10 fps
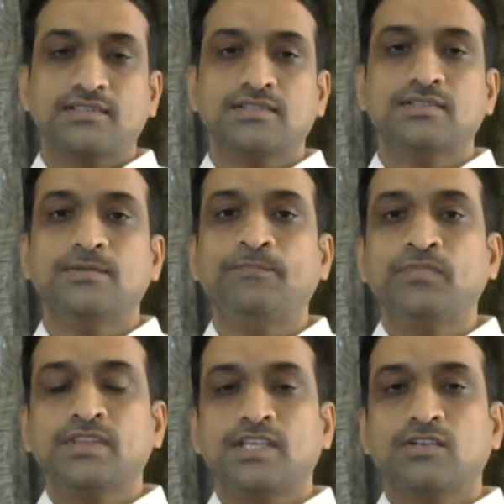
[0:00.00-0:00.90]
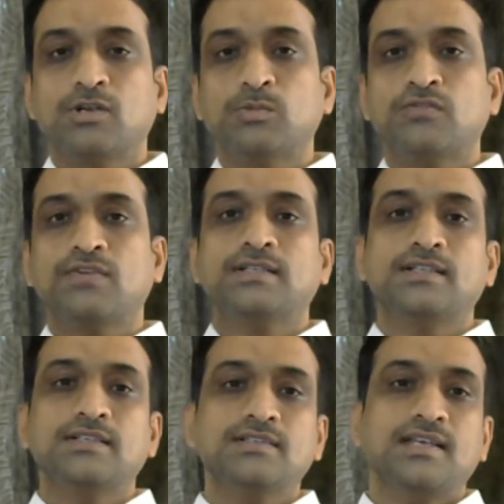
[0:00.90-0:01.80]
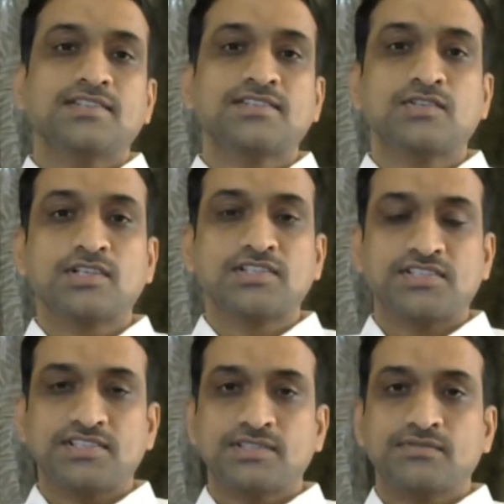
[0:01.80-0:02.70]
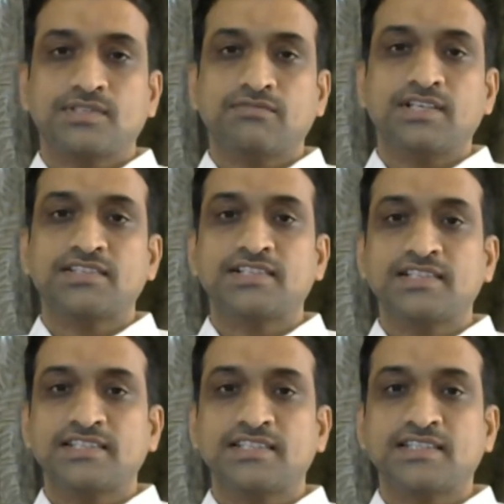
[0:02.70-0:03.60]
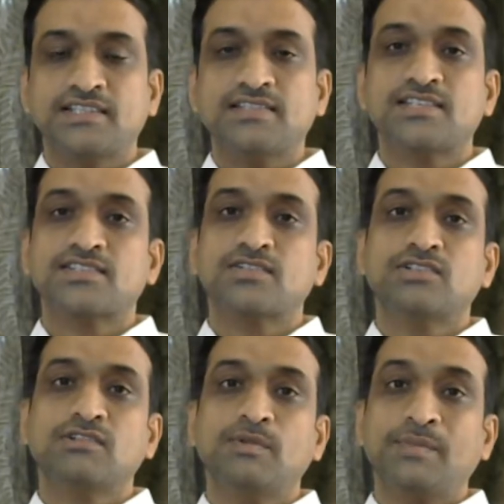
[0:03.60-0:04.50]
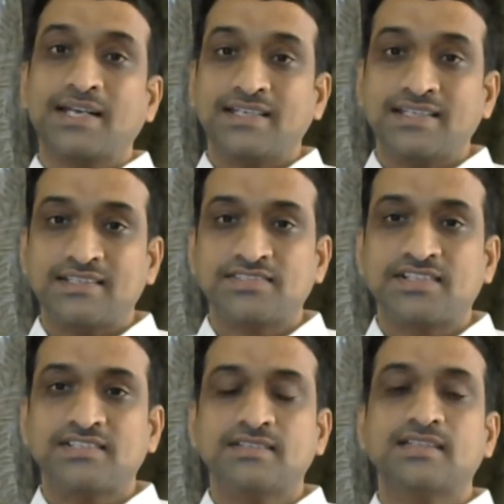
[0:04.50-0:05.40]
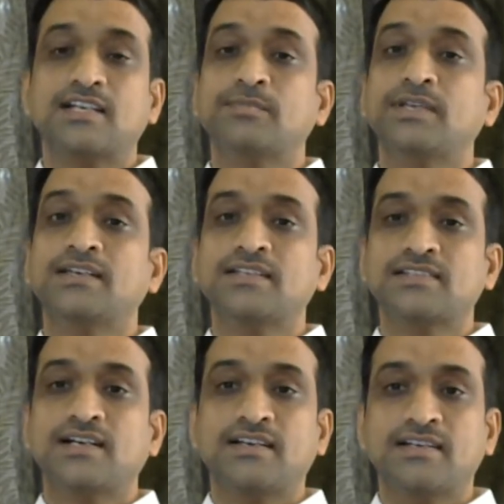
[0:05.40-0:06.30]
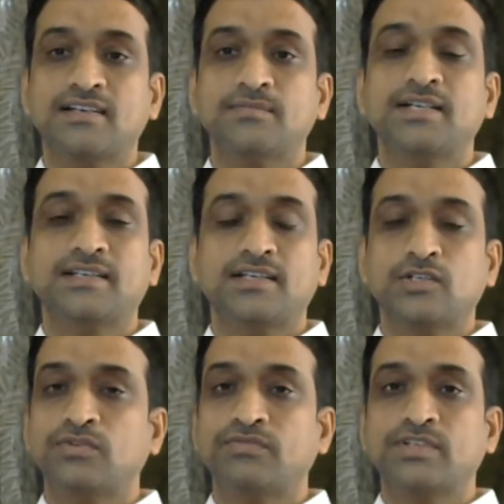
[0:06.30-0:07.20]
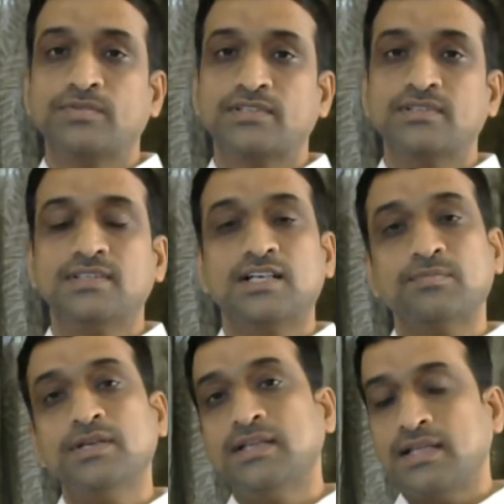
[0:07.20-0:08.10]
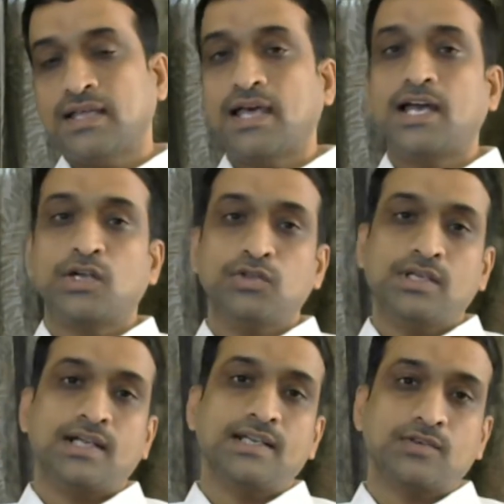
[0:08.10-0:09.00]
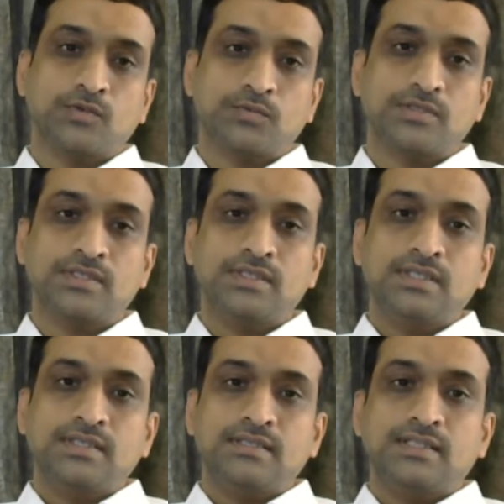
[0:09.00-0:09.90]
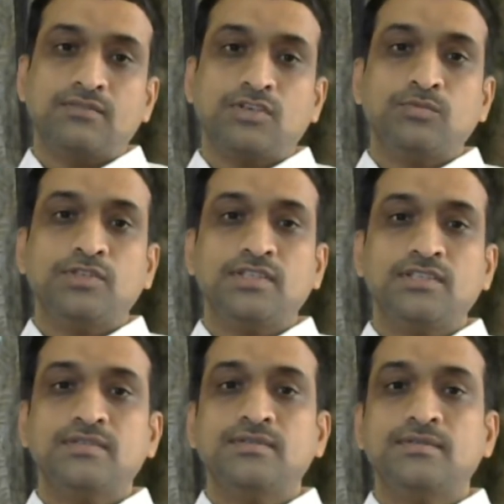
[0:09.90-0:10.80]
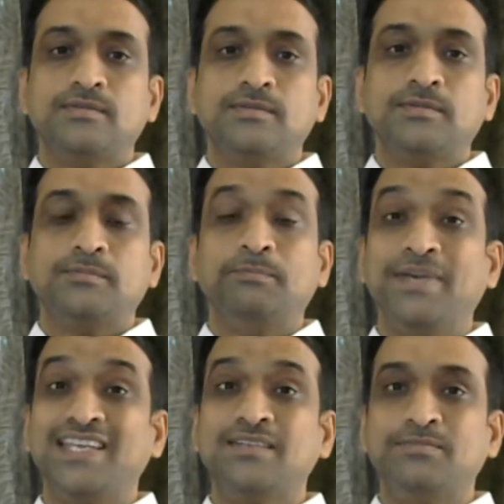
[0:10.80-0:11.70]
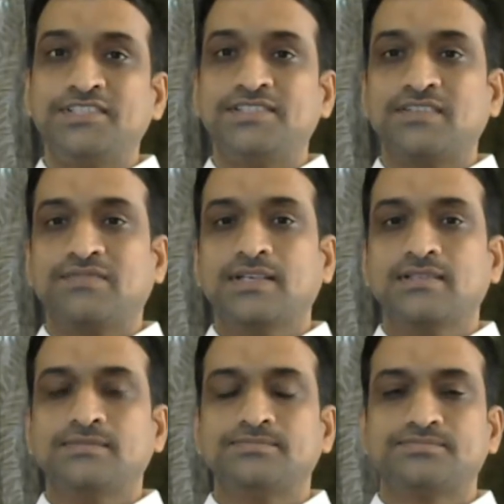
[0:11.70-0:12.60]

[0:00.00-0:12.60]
So, then one more factor is SI nodal stretch. If the venous return is increased, SI node will be mechanically stretched. That may increase heart rate by 10 to 15%. That may add to the cardiac output. Then one more is Bain bridge reflex.